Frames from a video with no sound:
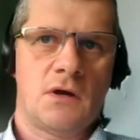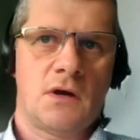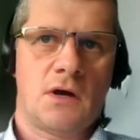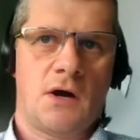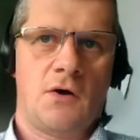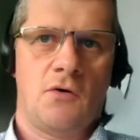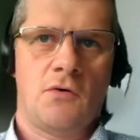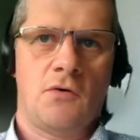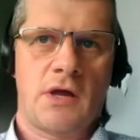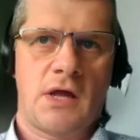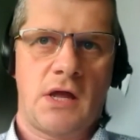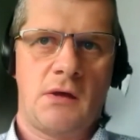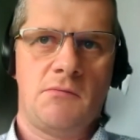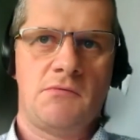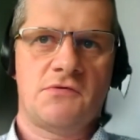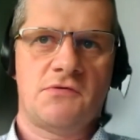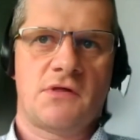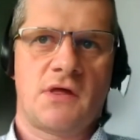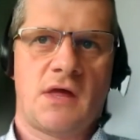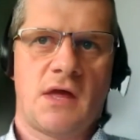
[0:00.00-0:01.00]
how
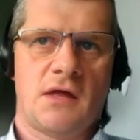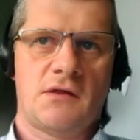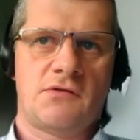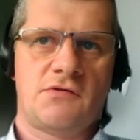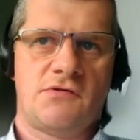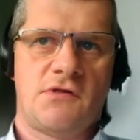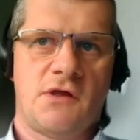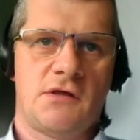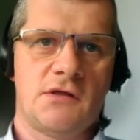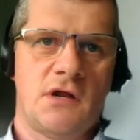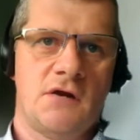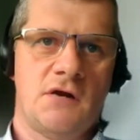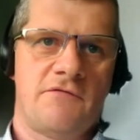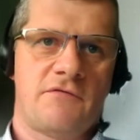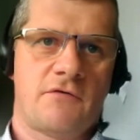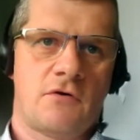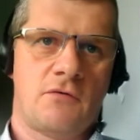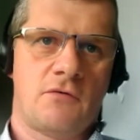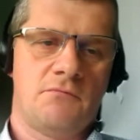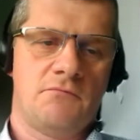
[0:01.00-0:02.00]
HEMS get signal
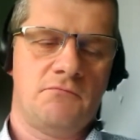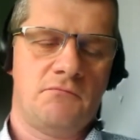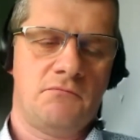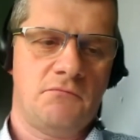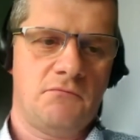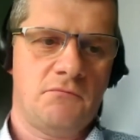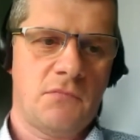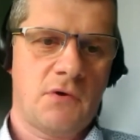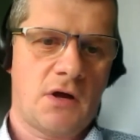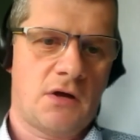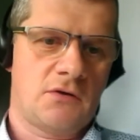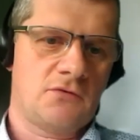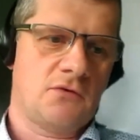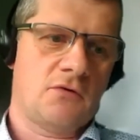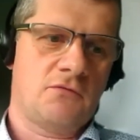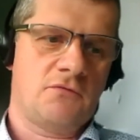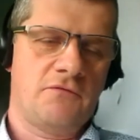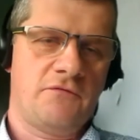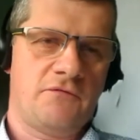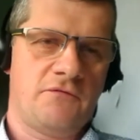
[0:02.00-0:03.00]
from, I don't
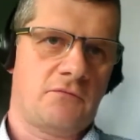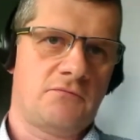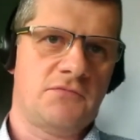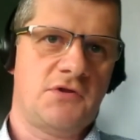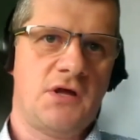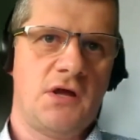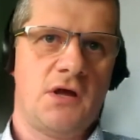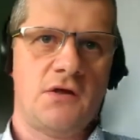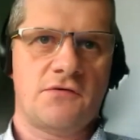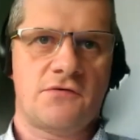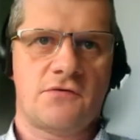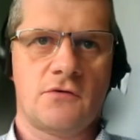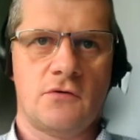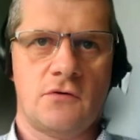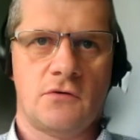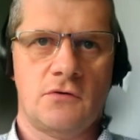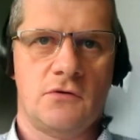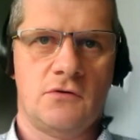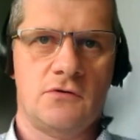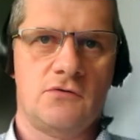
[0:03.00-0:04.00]
know, from
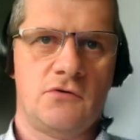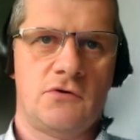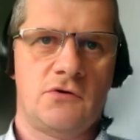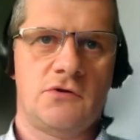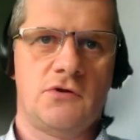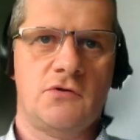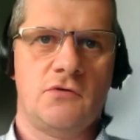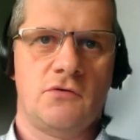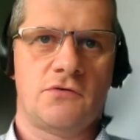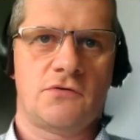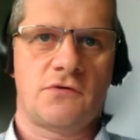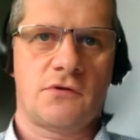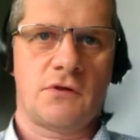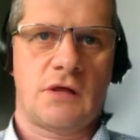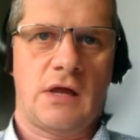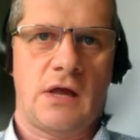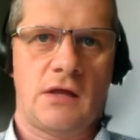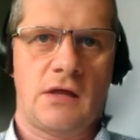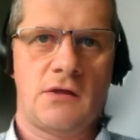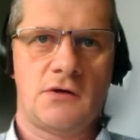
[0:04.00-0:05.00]
DSO to reduce
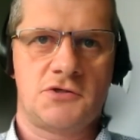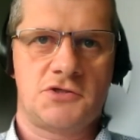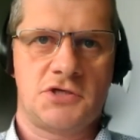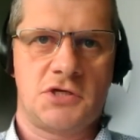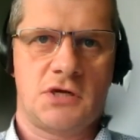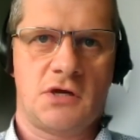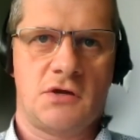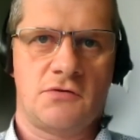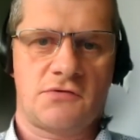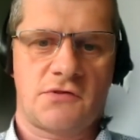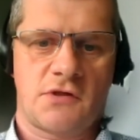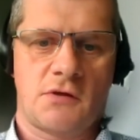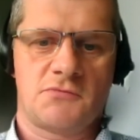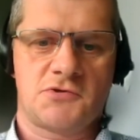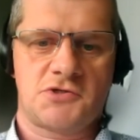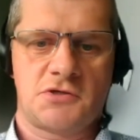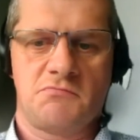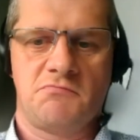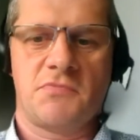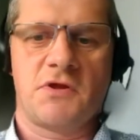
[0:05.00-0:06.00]
energy
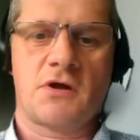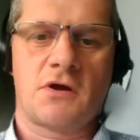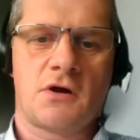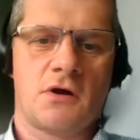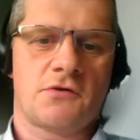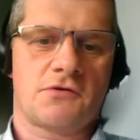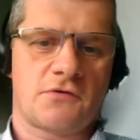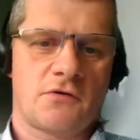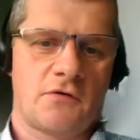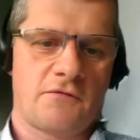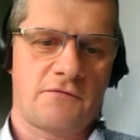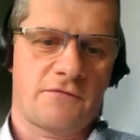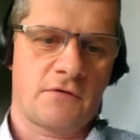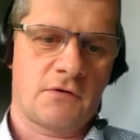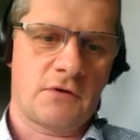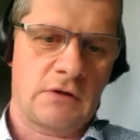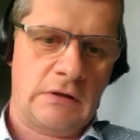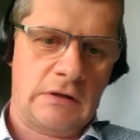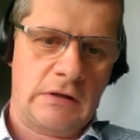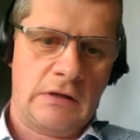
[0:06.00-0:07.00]
consumption because of
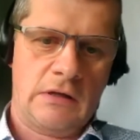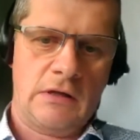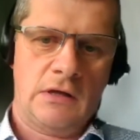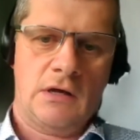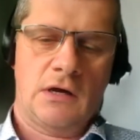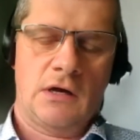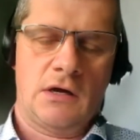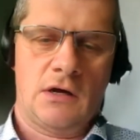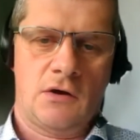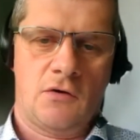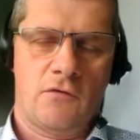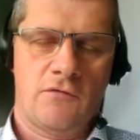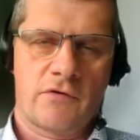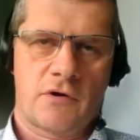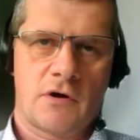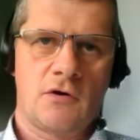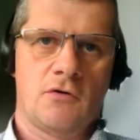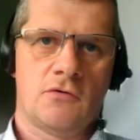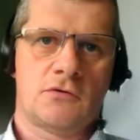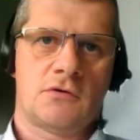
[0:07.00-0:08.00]

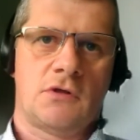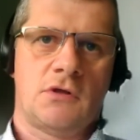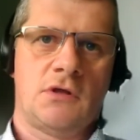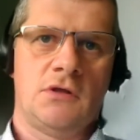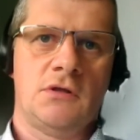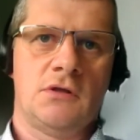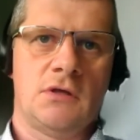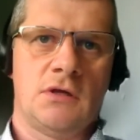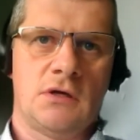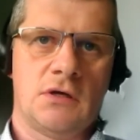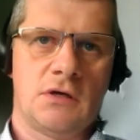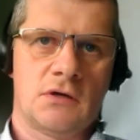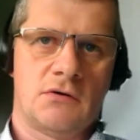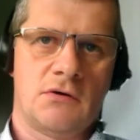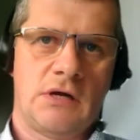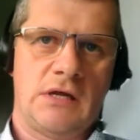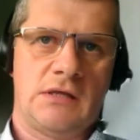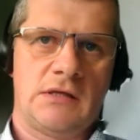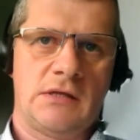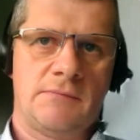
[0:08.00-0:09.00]
overload in the
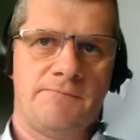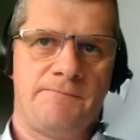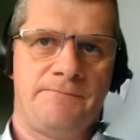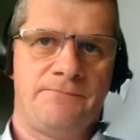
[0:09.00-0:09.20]
grid.